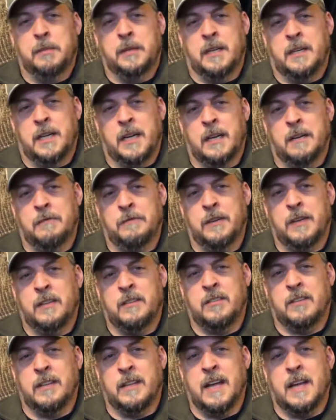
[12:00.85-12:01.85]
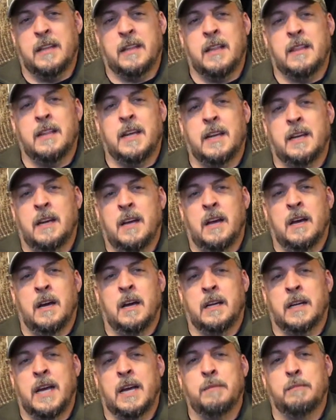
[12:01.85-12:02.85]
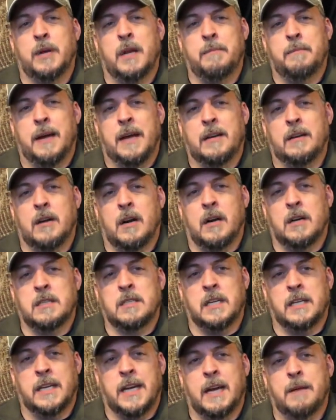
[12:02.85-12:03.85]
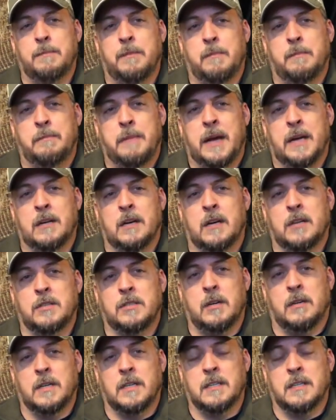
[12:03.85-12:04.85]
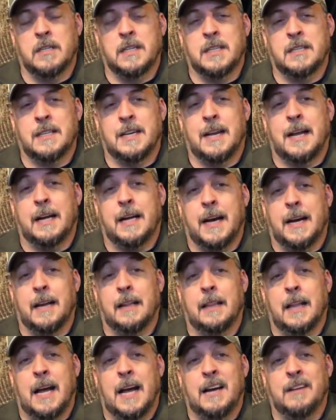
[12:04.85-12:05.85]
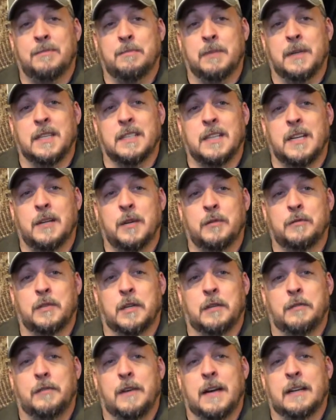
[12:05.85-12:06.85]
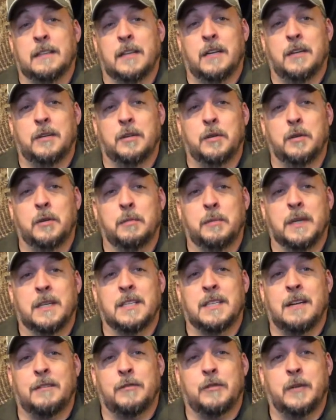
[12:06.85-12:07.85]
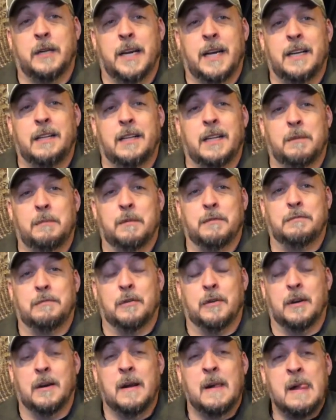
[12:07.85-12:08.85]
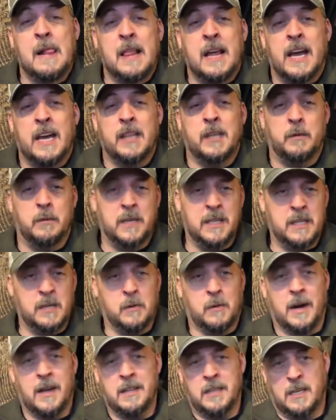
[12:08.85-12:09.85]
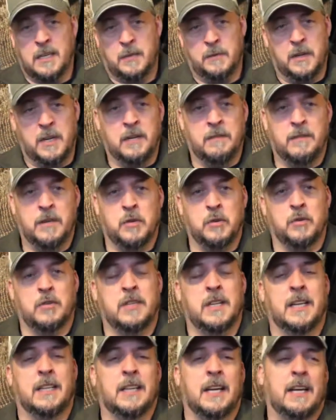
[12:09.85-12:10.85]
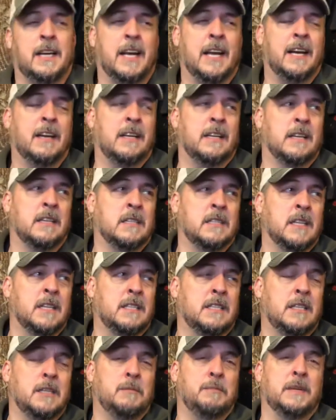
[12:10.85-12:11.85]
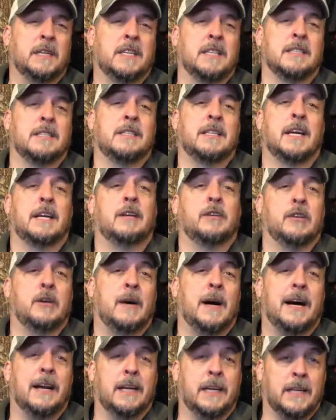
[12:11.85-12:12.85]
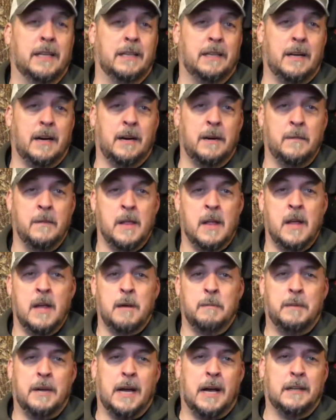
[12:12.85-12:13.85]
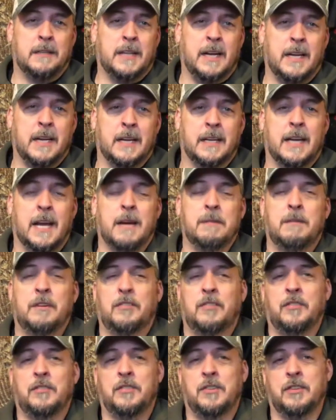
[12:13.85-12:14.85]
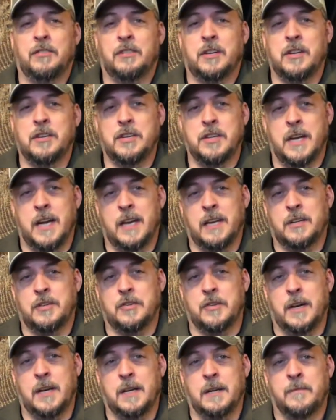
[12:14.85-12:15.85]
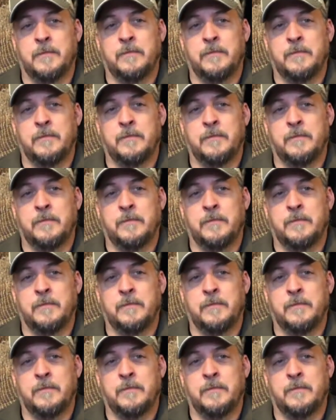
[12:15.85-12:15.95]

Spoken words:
that take offense to that. They think game bred band dogs and game band dogs don't exist, and I kind of laugh because I know for a fact they do, because I've created them before. And the reason why these individuals think they can't exist is because they don't know how to get there. But I'll tell you, gameness is just a genetic trait.